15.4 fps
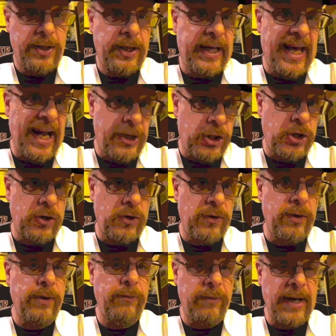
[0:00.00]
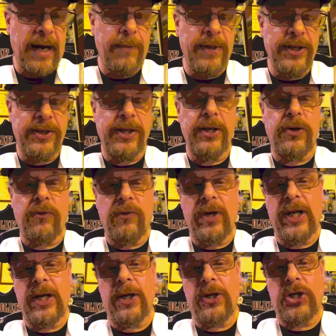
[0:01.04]
catcher Robinson
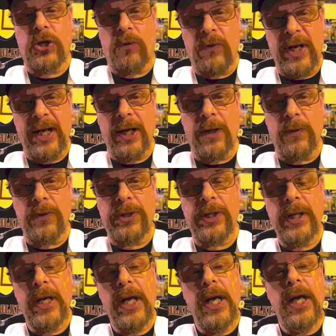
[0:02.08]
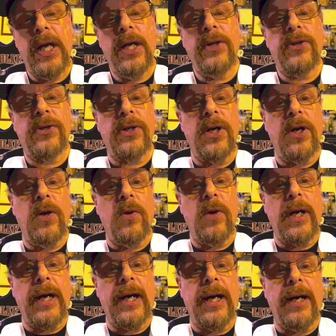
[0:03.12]
Chirinos. So,
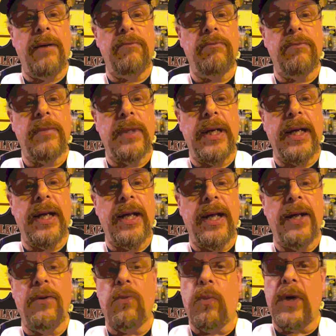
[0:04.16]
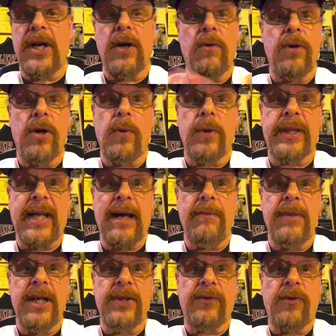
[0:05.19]
um, and, and we don't know what that
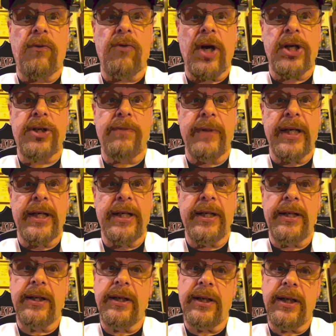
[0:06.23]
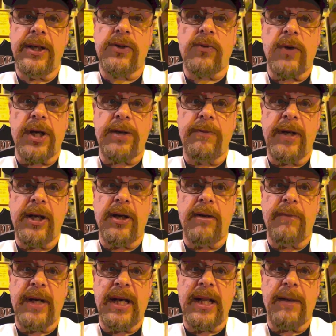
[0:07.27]
means for Rutschman. Is Rutschman going to
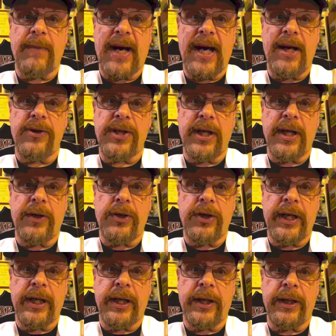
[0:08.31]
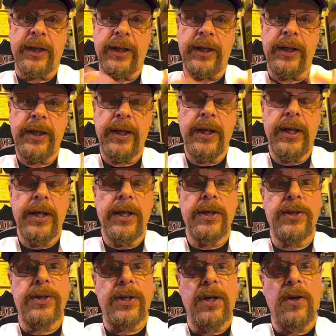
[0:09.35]
be in the minors another year?
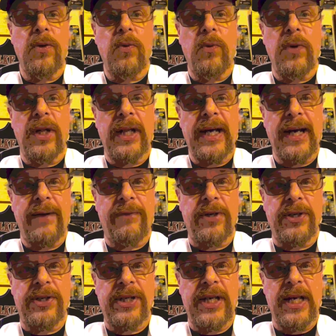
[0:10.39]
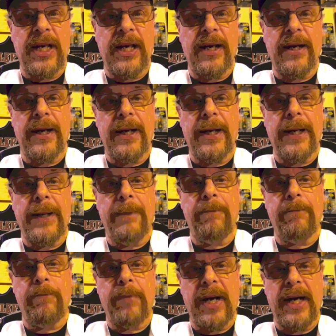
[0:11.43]
So we'll have to see. Um,
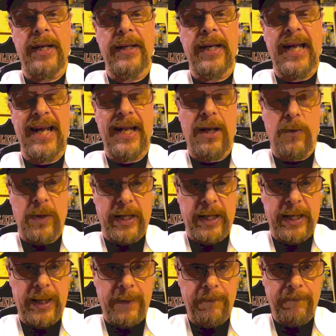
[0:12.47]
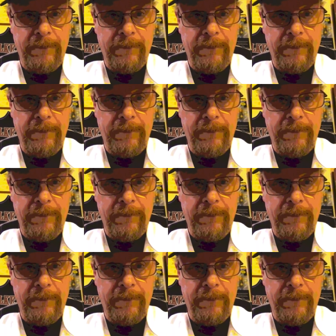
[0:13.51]
but anyway,